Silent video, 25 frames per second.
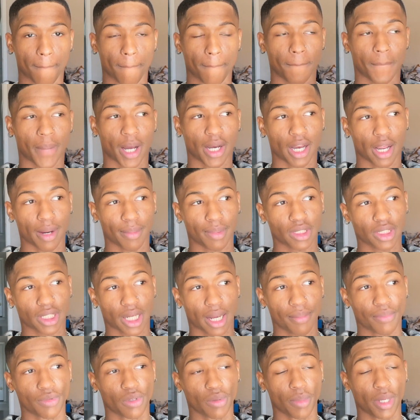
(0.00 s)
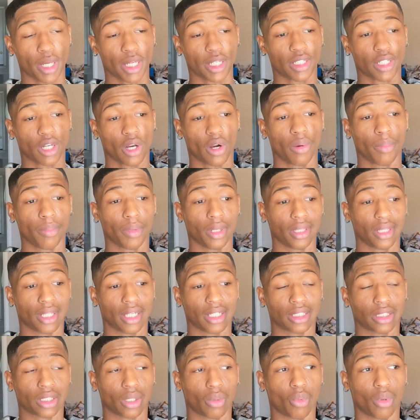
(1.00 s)
my neighbors came to me and told me
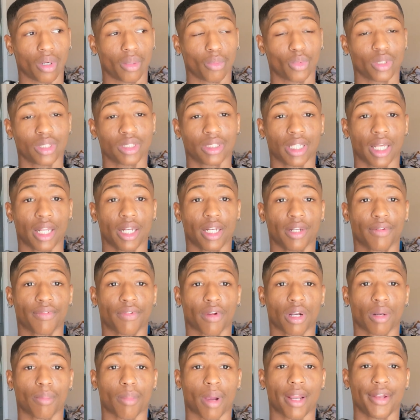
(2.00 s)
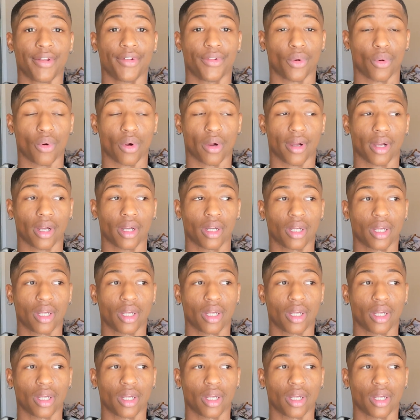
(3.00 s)
that someone was standing in front of my door